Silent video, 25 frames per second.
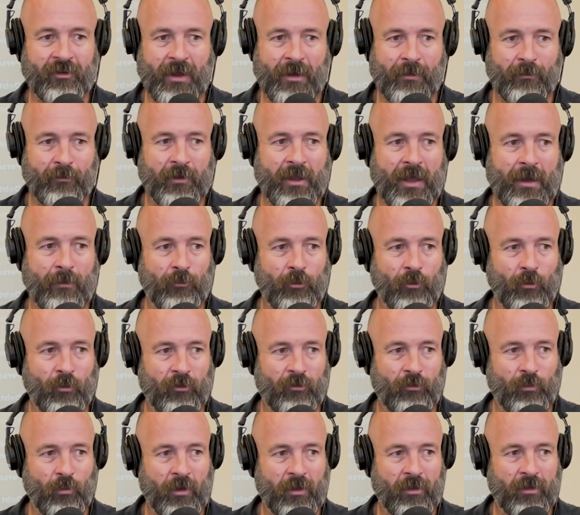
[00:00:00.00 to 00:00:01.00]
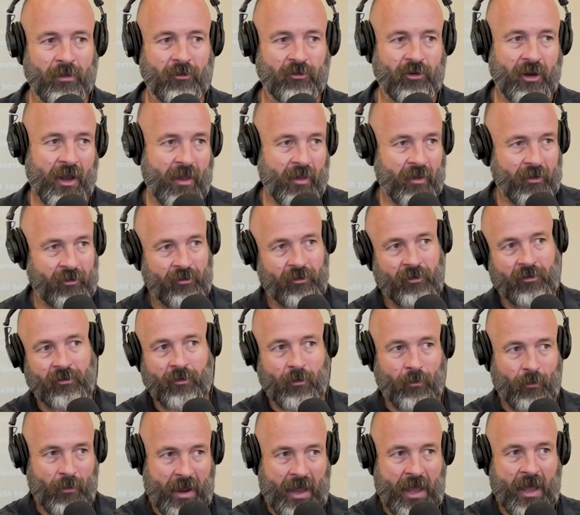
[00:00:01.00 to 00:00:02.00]
Some come to us with
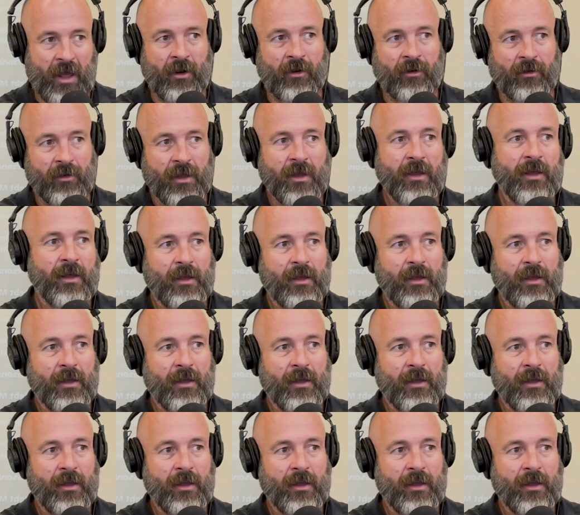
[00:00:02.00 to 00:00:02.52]
challenges around